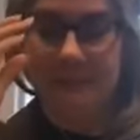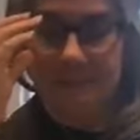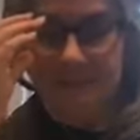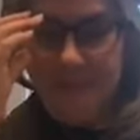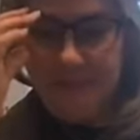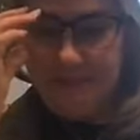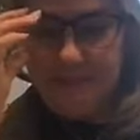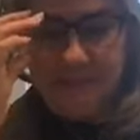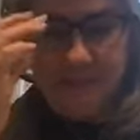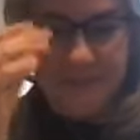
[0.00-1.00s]

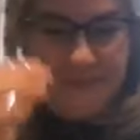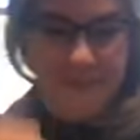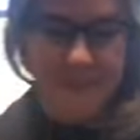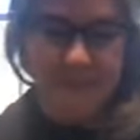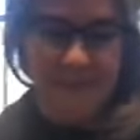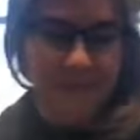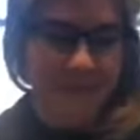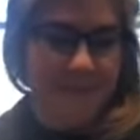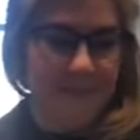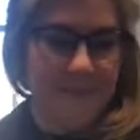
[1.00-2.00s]

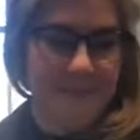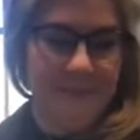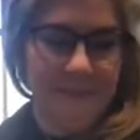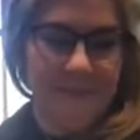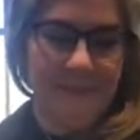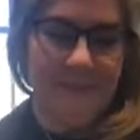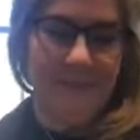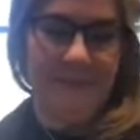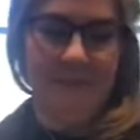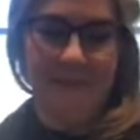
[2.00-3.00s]

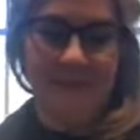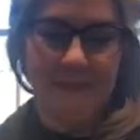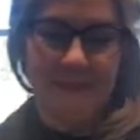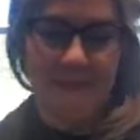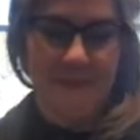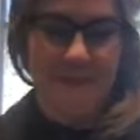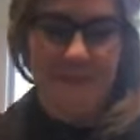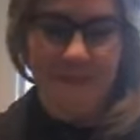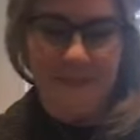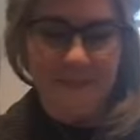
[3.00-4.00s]

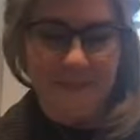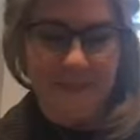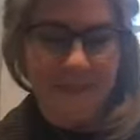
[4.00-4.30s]
Nothing is said.